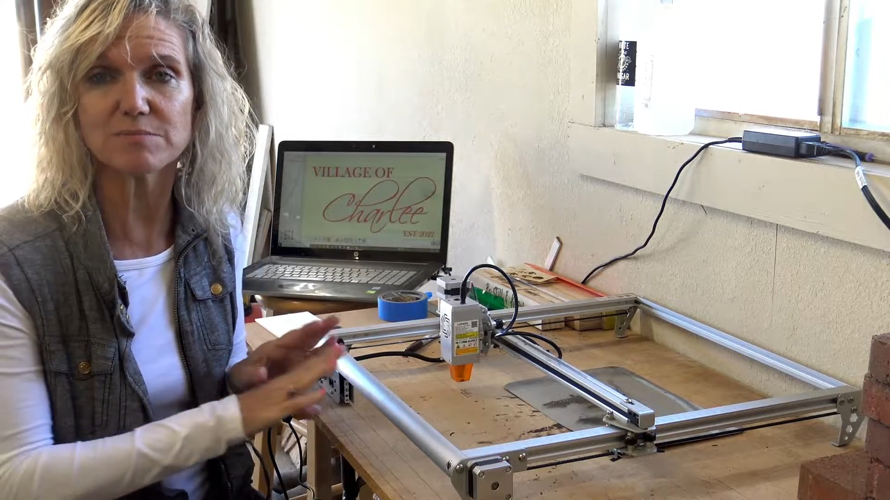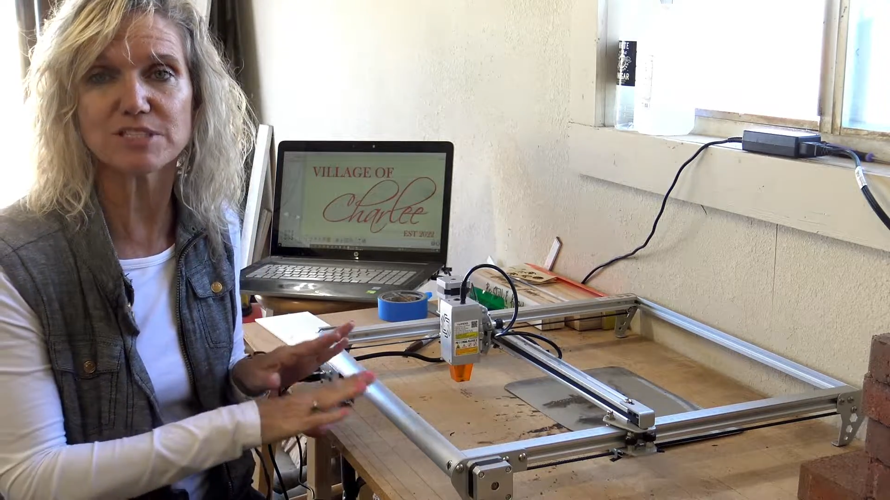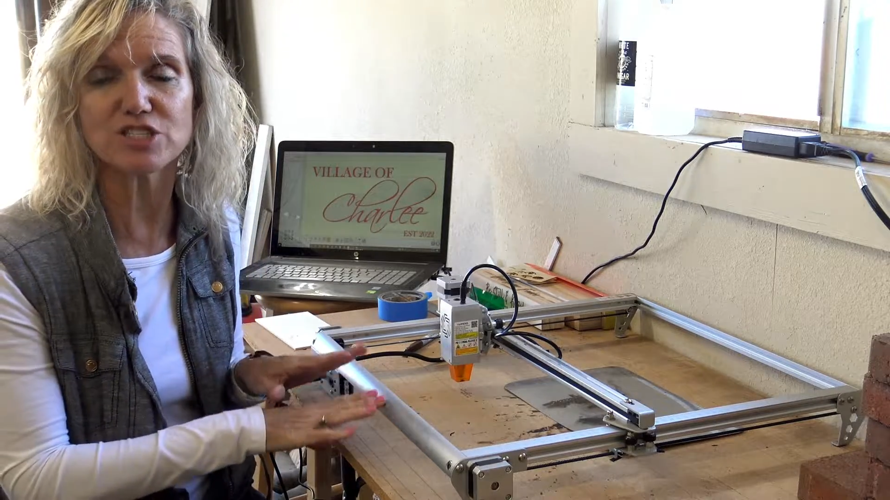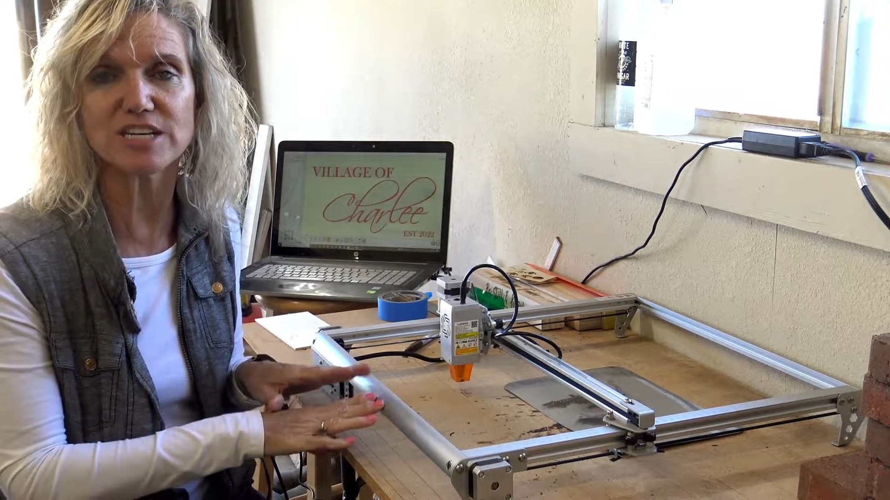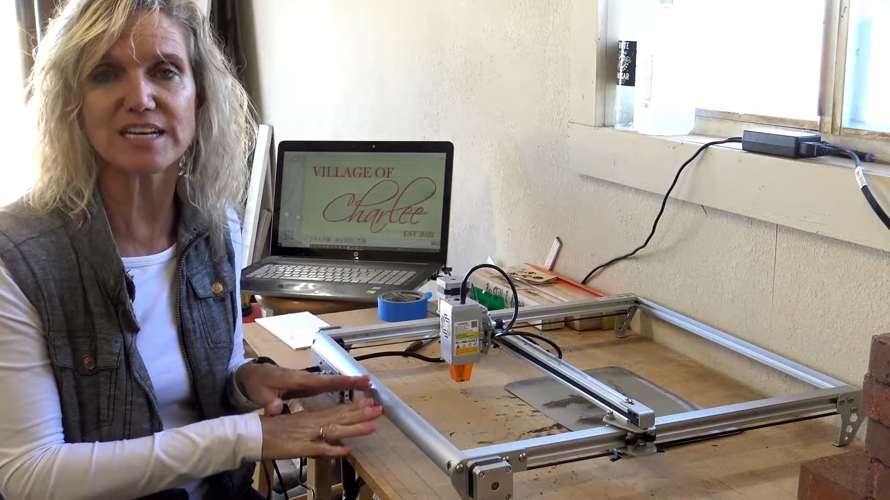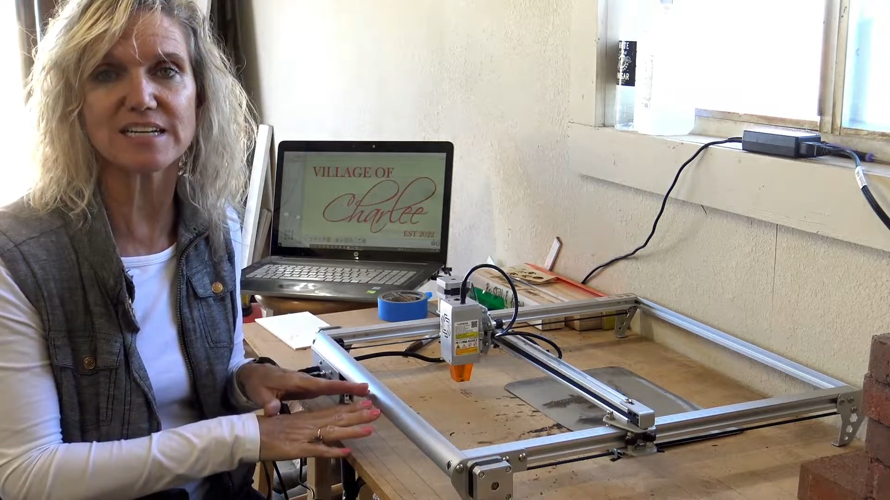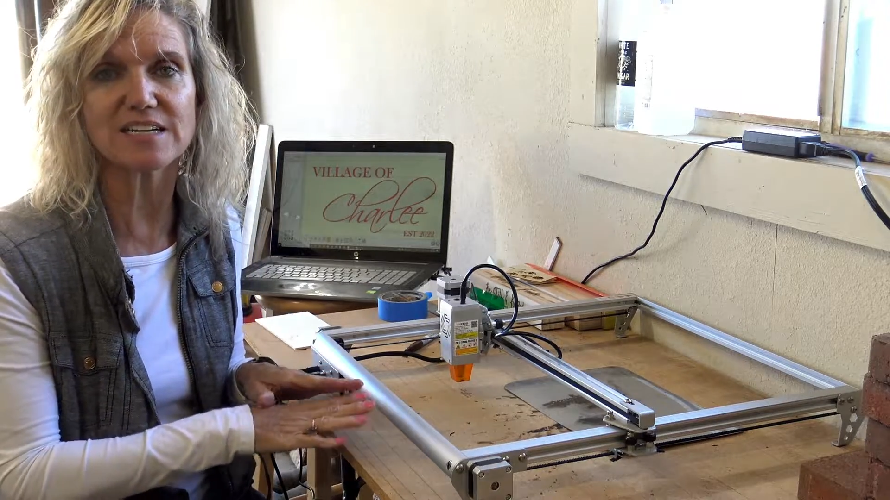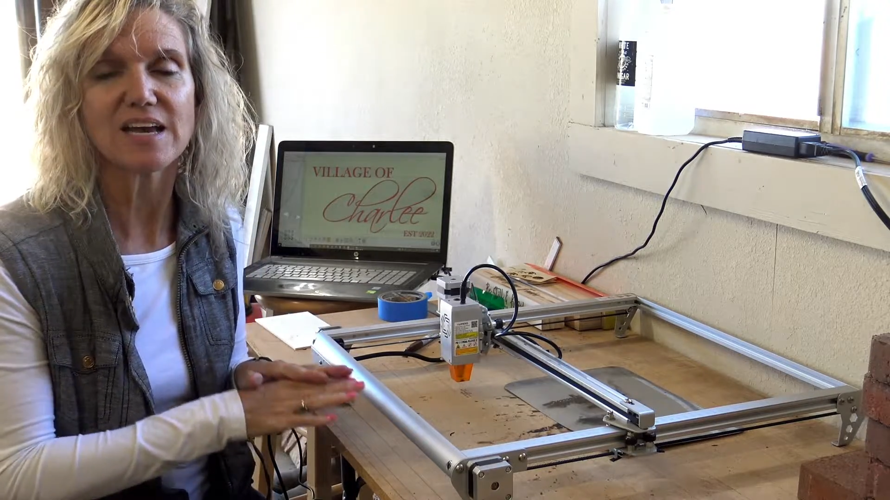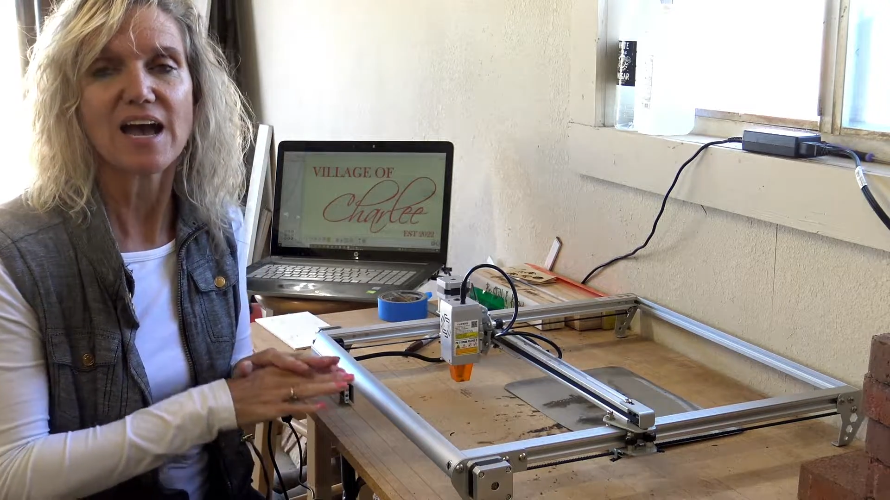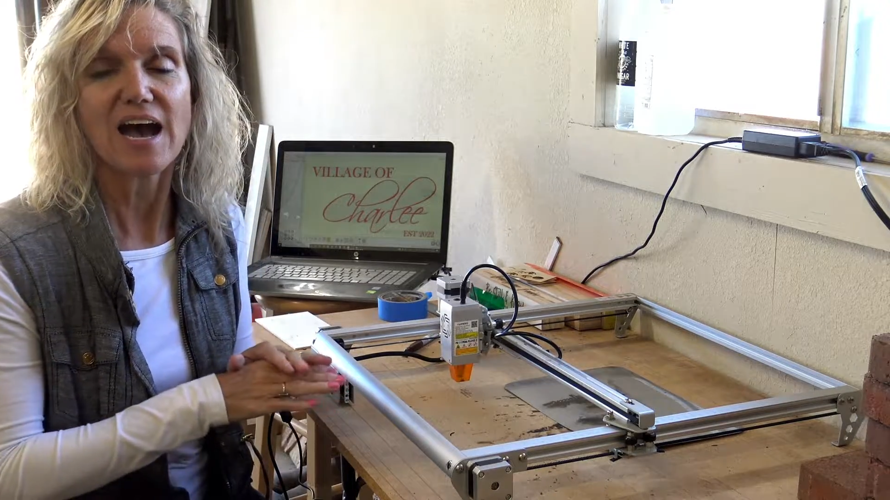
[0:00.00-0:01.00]
the
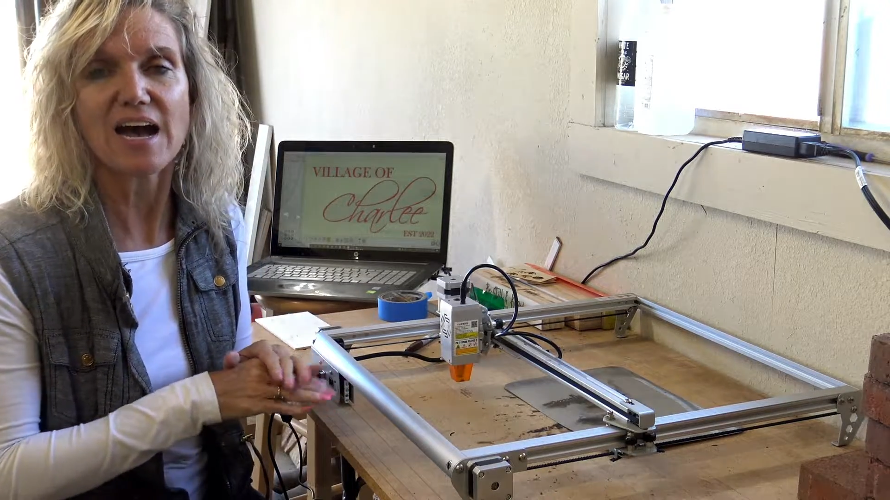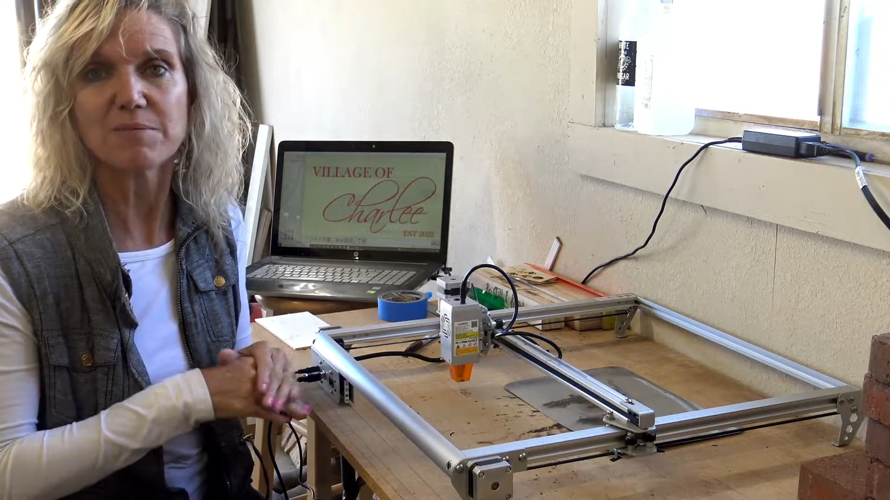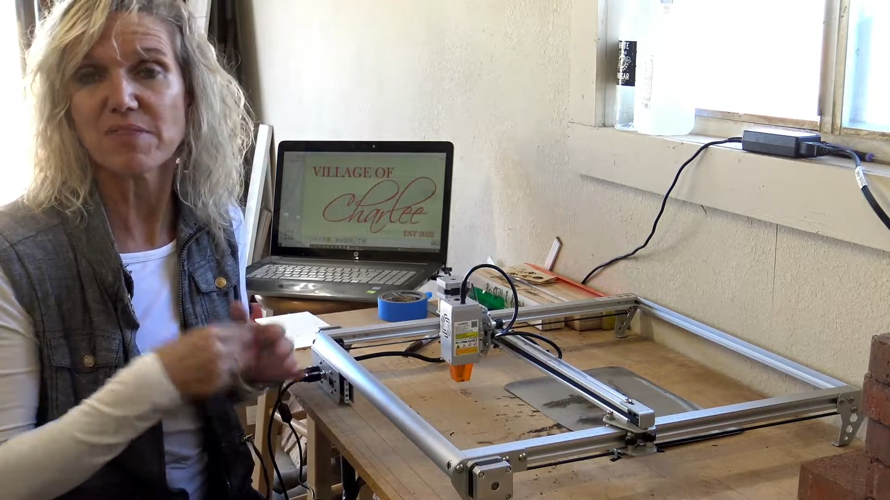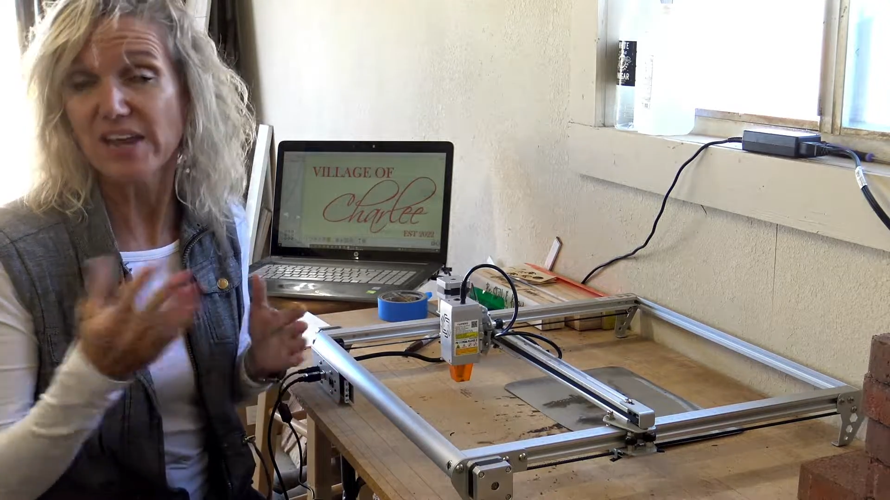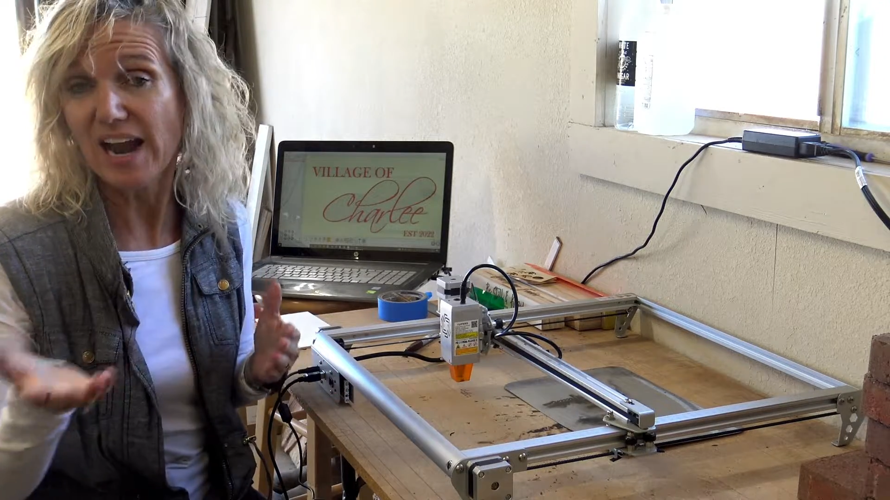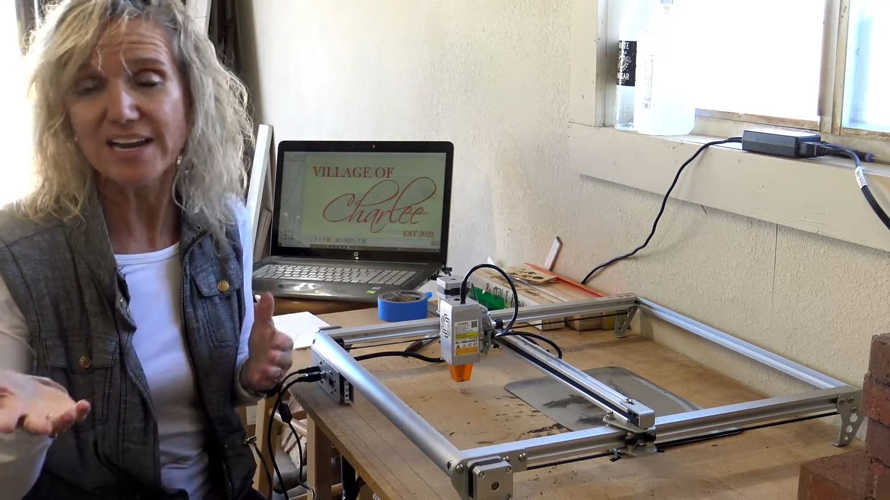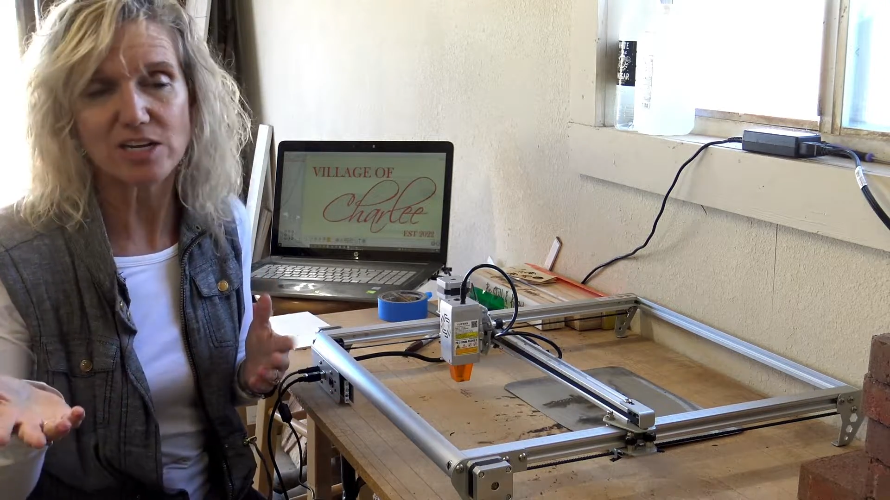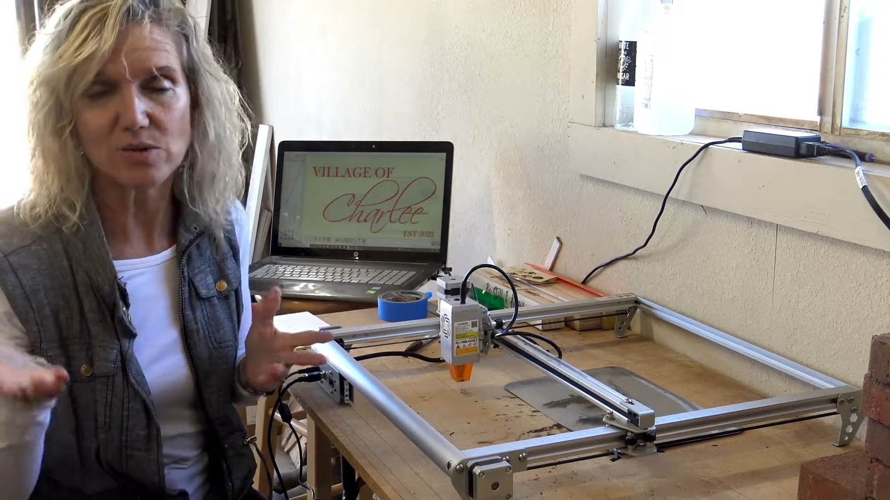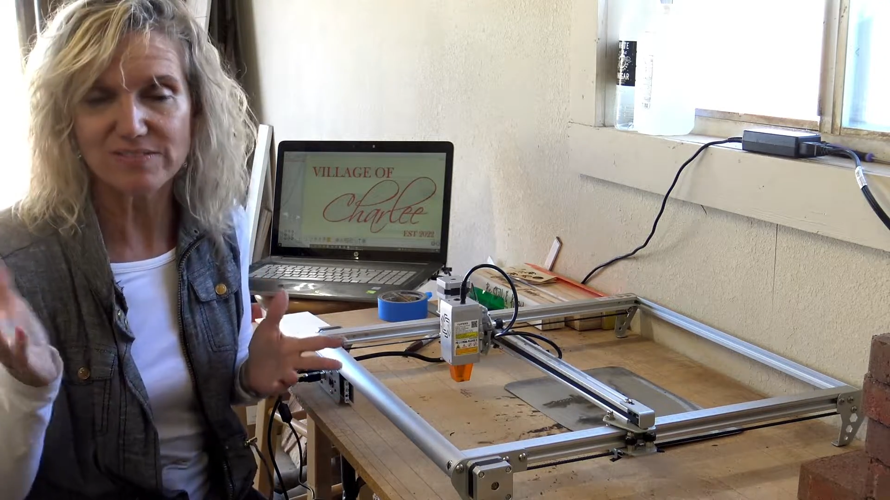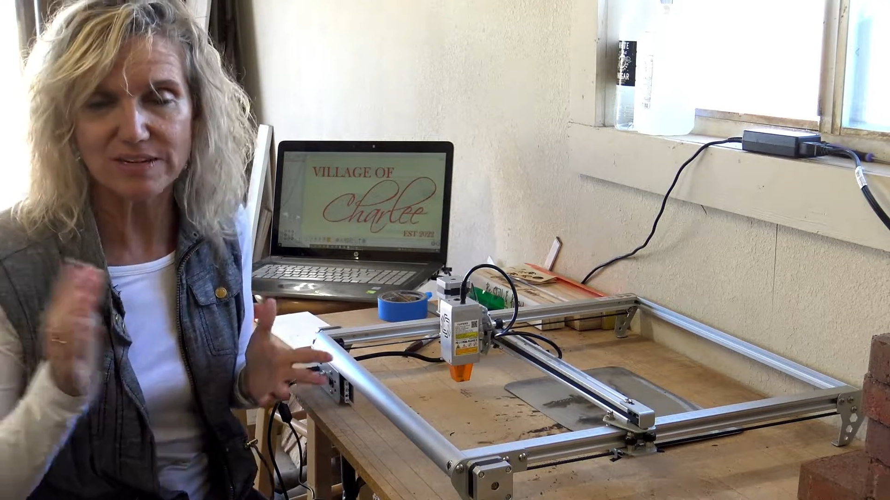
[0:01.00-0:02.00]
machine um, that I know of.